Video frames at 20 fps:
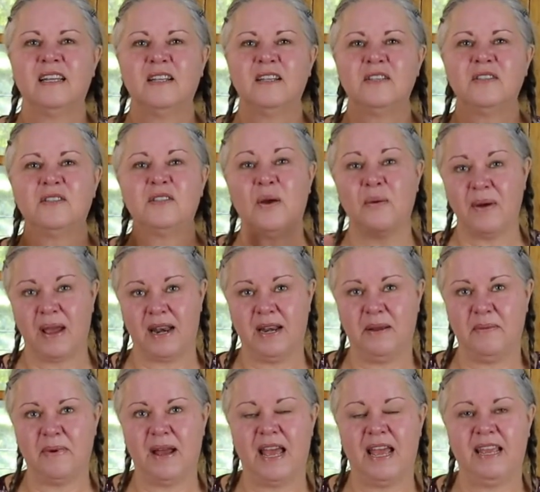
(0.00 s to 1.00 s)
So
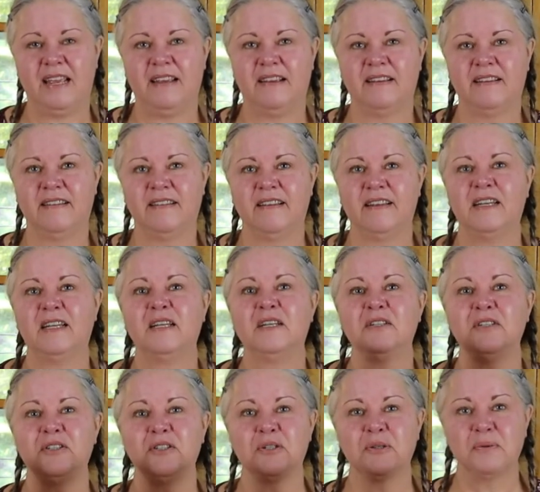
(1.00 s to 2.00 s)
anyway,
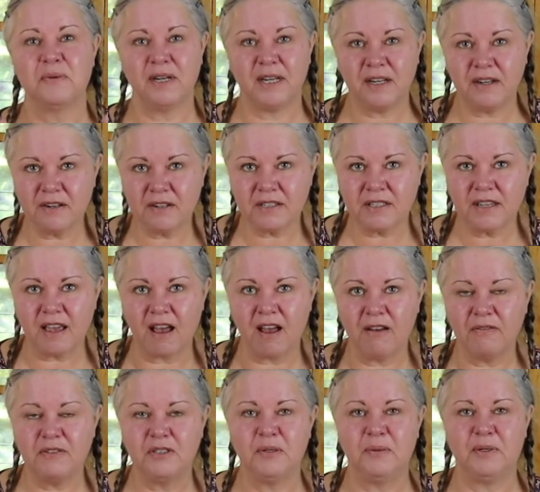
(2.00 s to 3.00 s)
treat
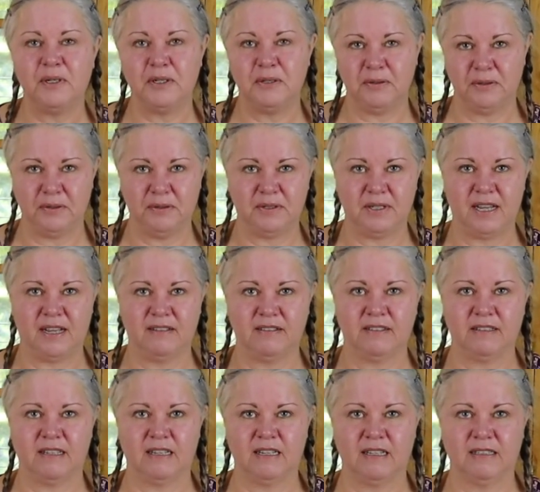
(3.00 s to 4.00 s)
yourself to a new
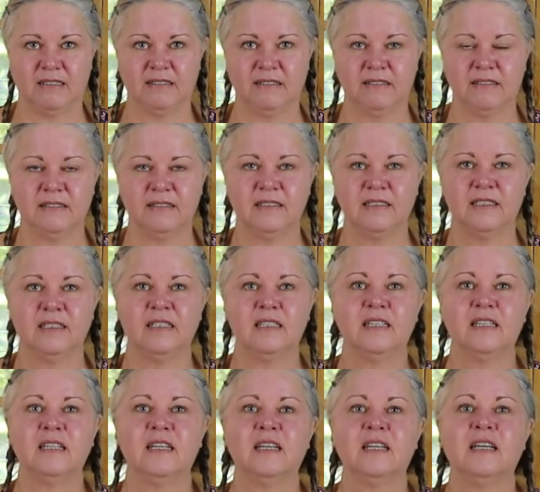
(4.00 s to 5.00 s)
utensil.
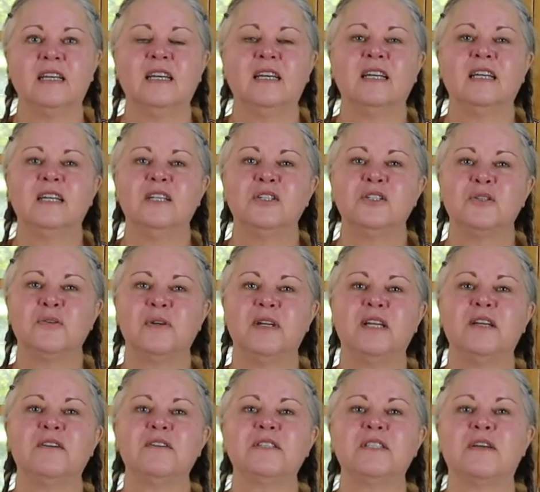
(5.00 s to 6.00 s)

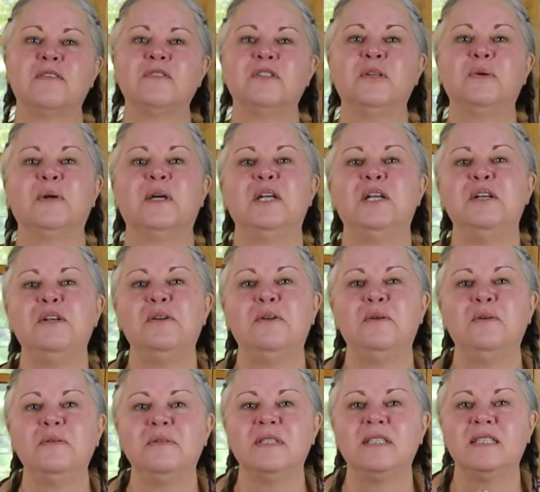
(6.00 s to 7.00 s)
Treat yourself to a
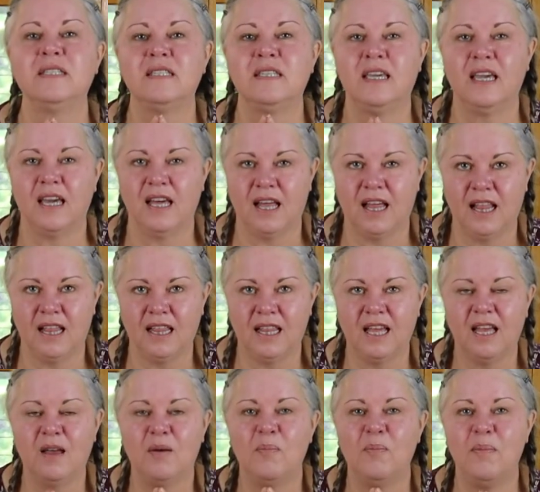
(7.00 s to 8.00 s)
new skill.
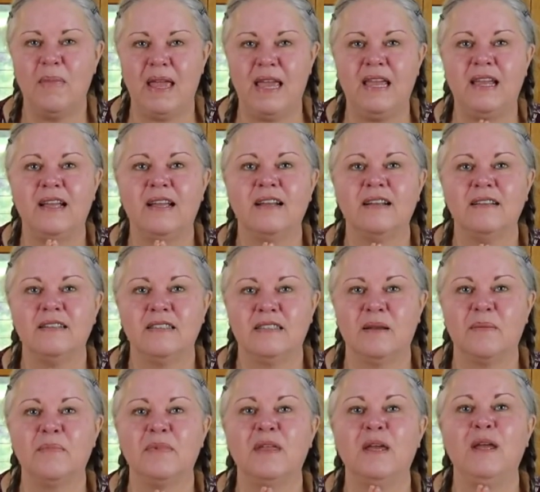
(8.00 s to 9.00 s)
Make
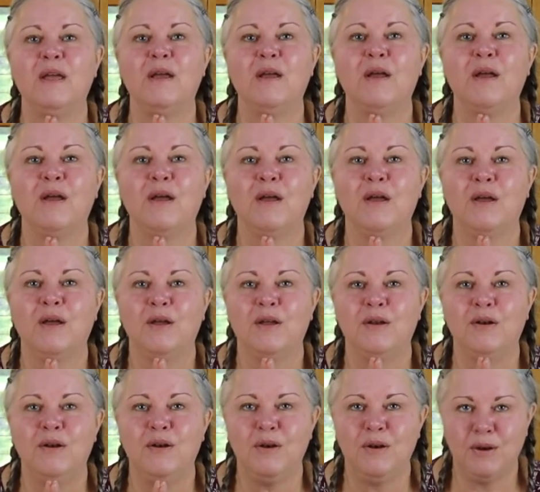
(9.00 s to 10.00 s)
something
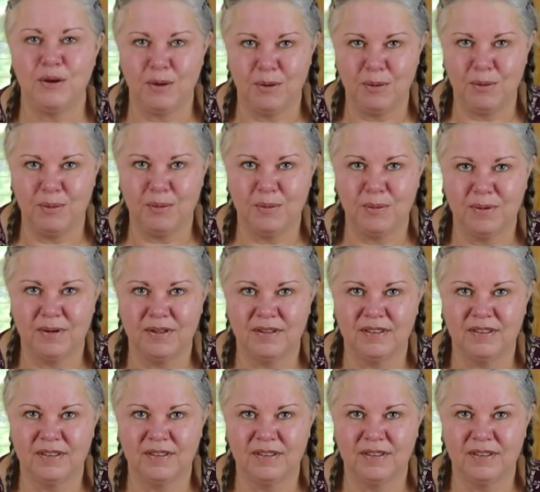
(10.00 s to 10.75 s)
new.